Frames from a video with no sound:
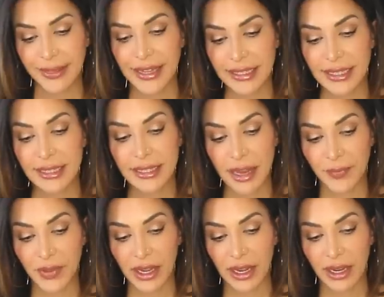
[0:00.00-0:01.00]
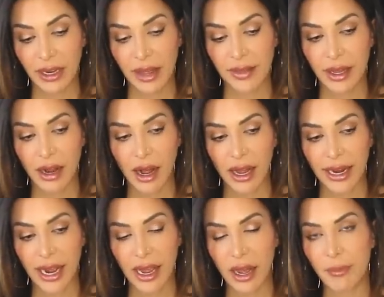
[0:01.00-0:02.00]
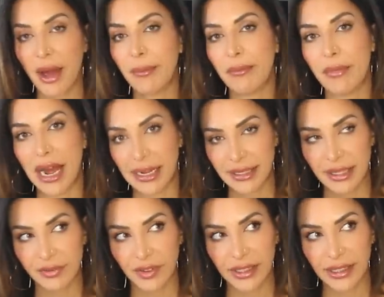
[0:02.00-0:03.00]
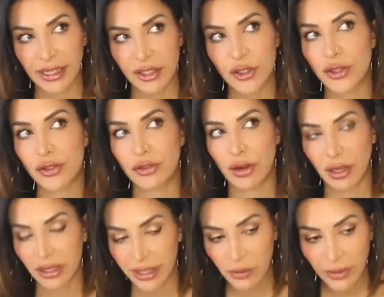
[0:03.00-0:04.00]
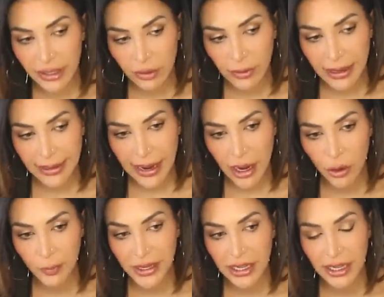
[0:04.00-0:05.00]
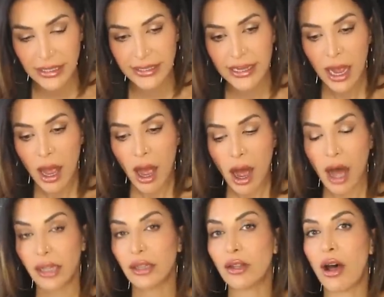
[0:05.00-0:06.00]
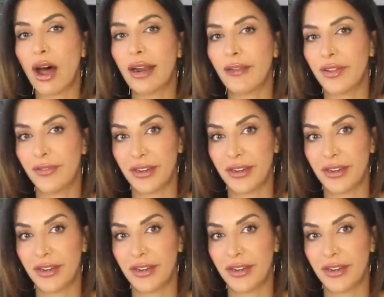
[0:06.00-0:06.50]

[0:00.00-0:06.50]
This is something that I am massively struggling with right now, because a lot of the